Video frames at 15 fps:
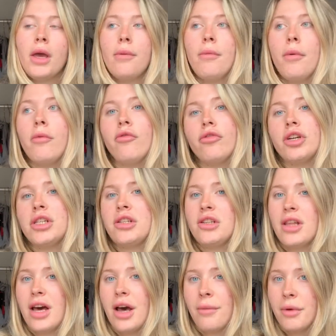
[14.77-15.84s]
but before i do
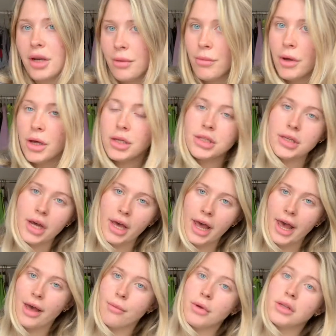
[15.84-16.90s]
that i'm gonna put a
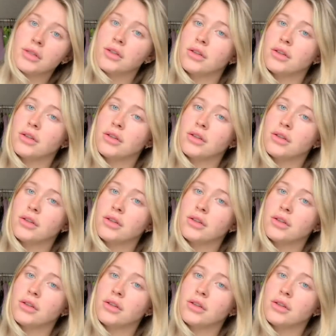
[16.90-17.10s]
hair mask